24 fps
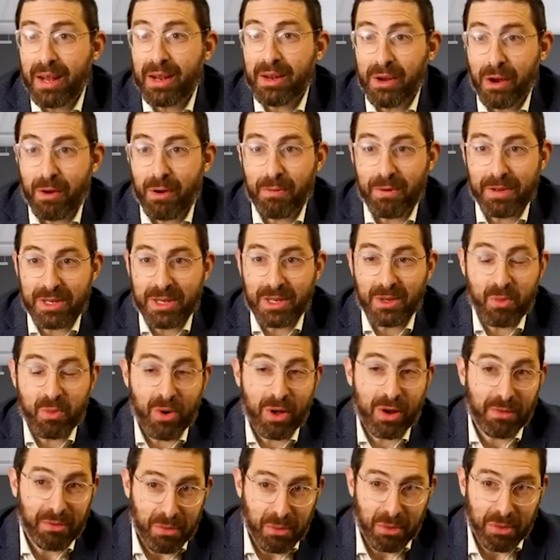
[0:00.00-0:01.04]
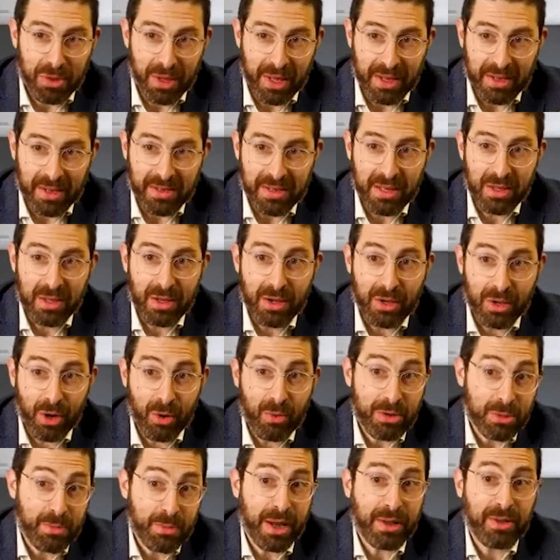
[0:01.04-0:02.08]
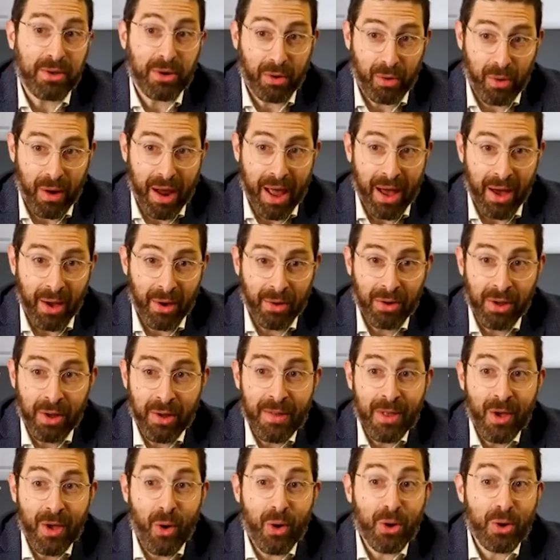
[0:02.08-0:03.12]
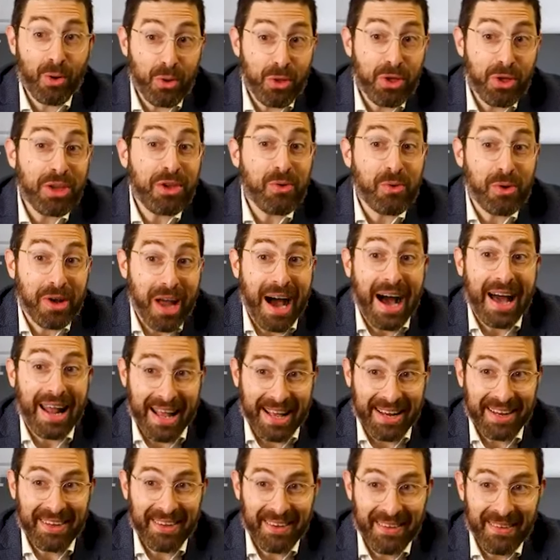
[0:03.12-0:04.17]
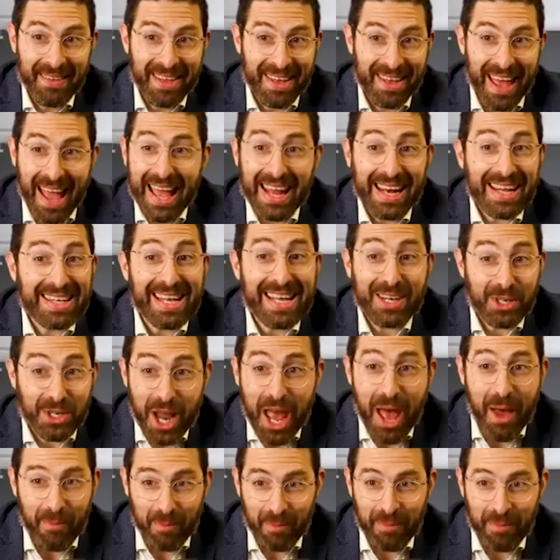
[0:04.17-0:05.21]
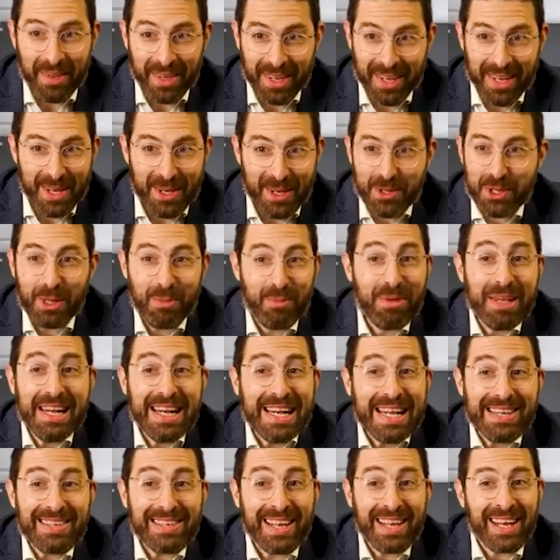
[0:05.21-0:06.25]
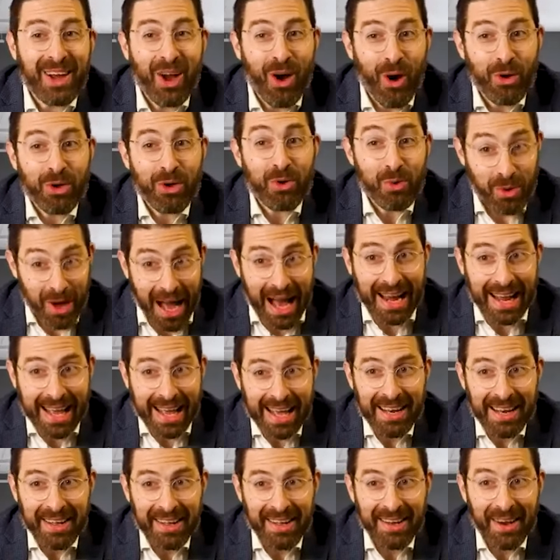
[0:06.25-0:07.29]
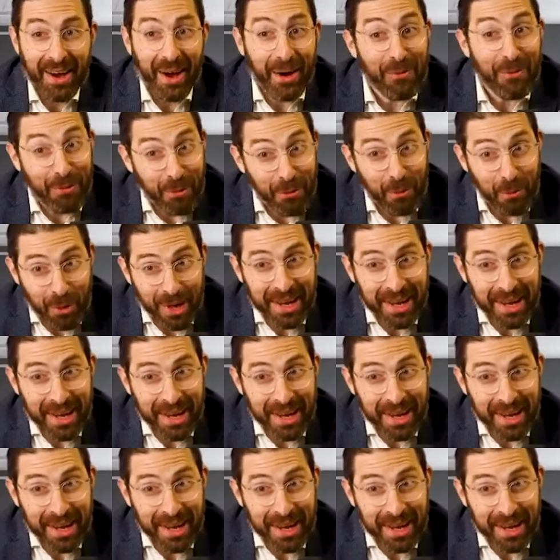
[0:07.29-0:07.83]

getting nervous, it's one of two things. Either you don't respect your crowd or you think you got it. And it's Hashem. So the minute he's like, oh, you got it, oh, for